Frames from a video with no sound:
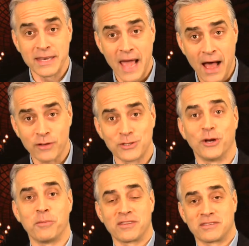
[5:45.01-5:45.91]
now so you
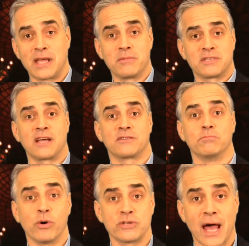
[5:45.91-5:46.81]
don't make the same mistakes
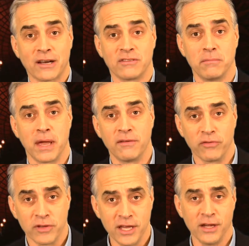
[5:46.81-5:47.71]
most actors have made
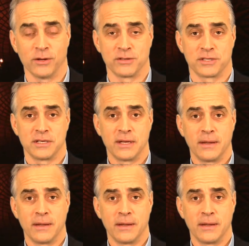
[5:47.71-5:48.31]
for years.